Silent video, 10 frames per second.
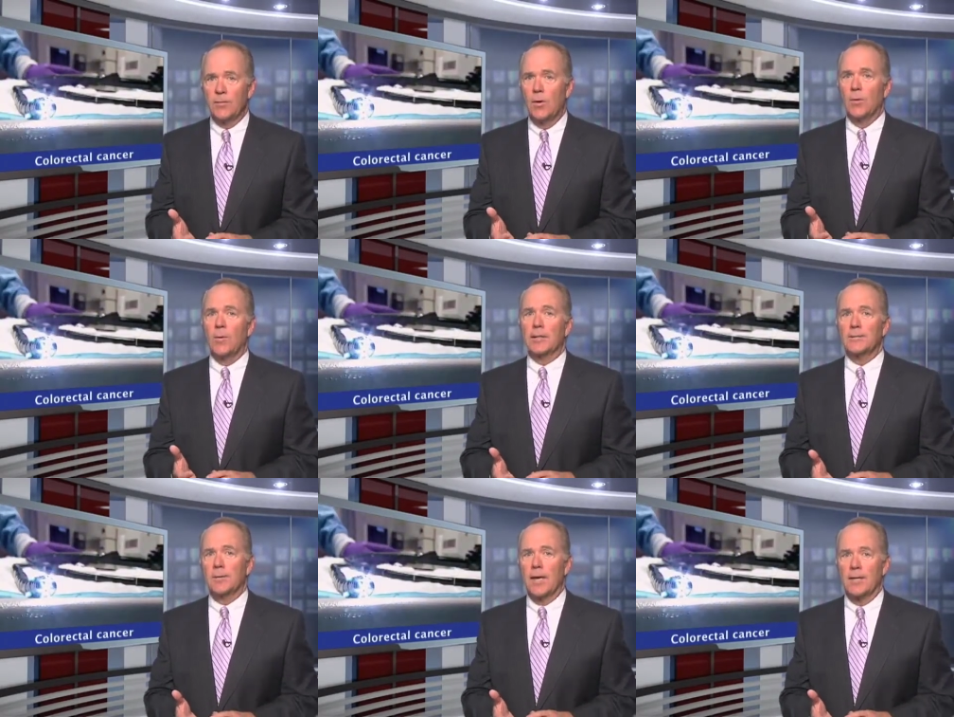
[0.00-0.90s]
of
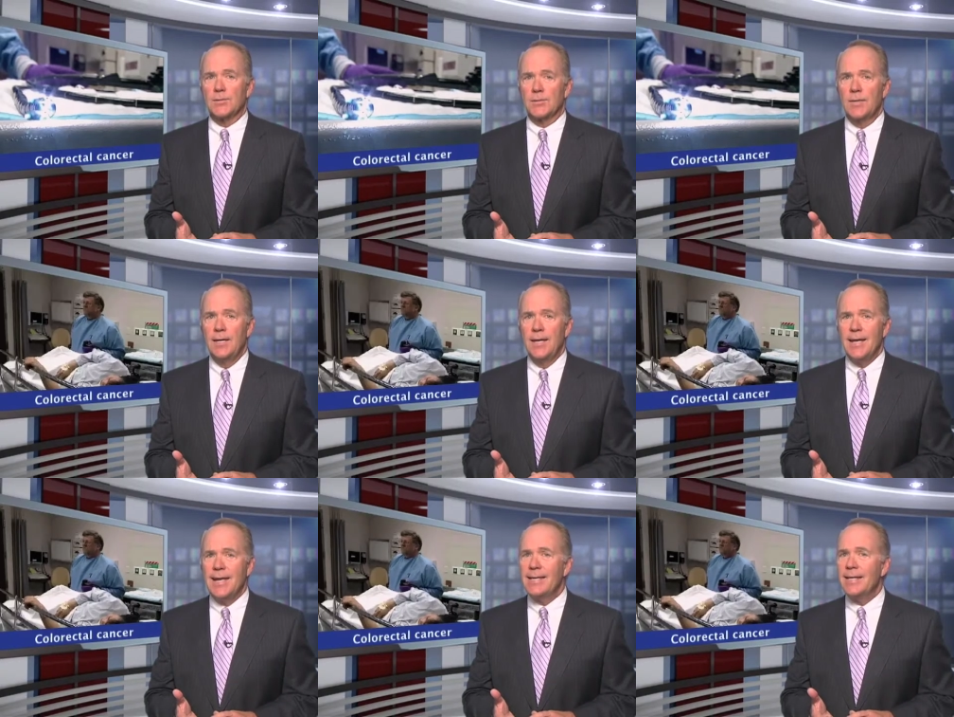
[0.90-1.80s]
colorectal cancer,
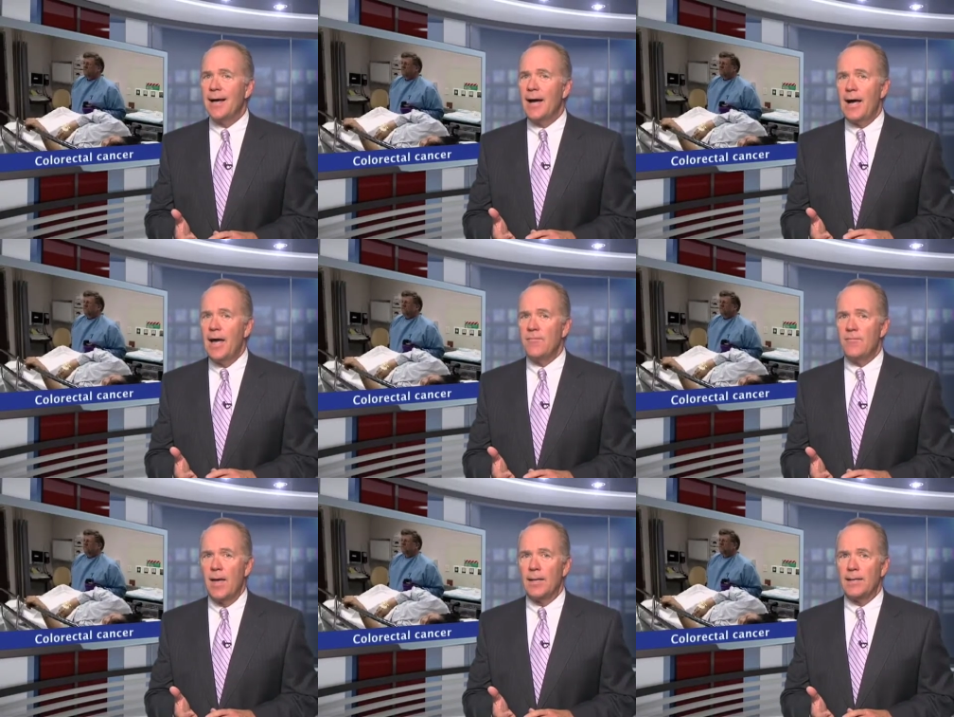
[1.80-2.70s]
eating a high
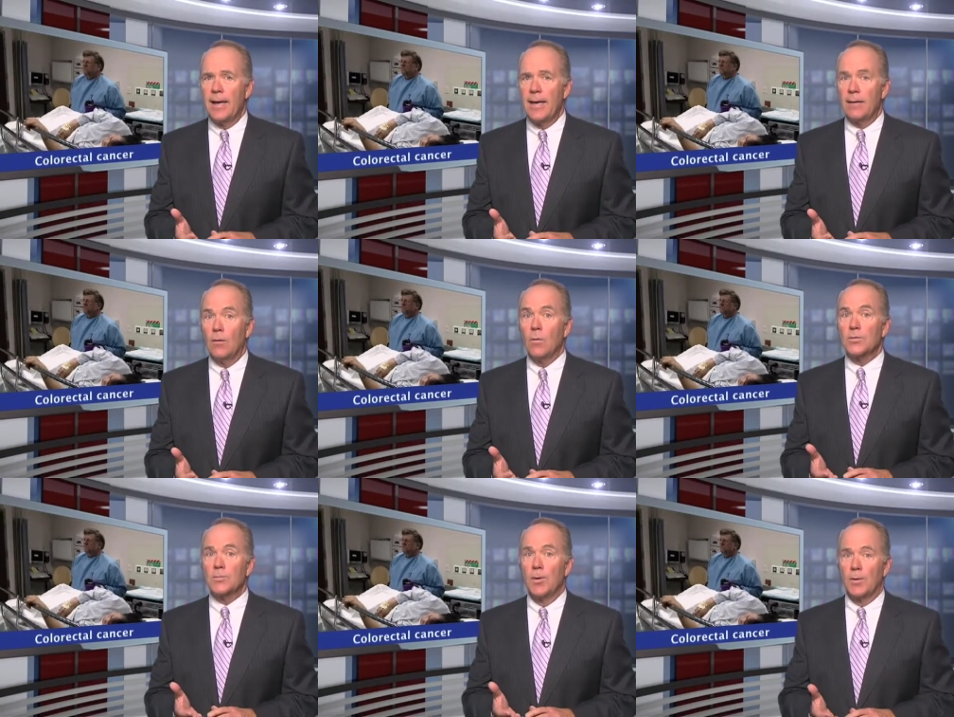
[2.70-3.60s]
fat diet,
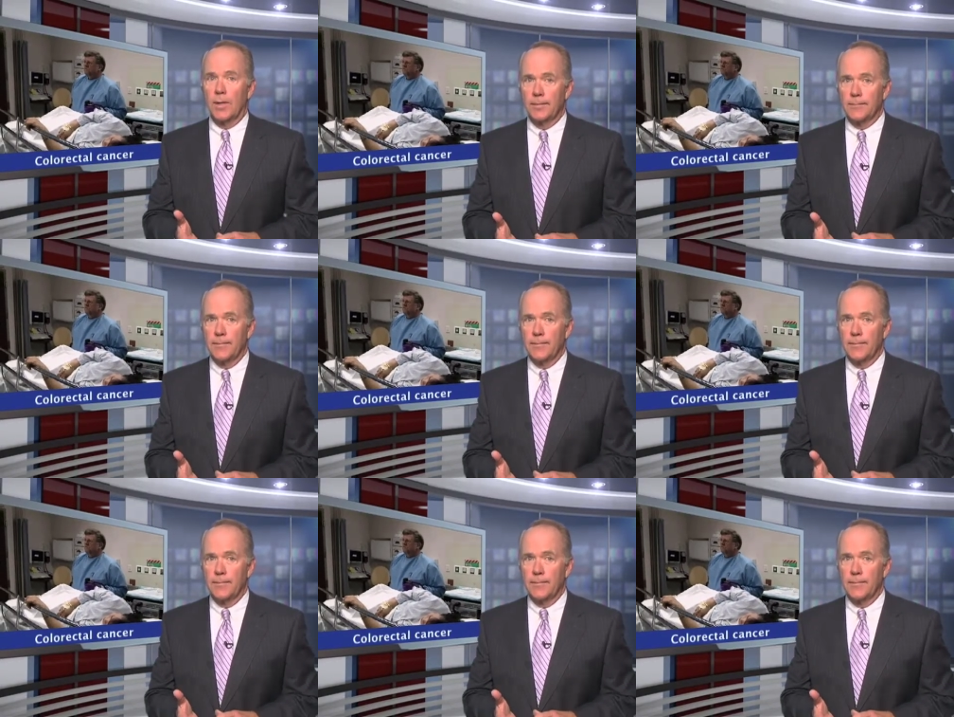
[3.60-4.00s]
or smoking.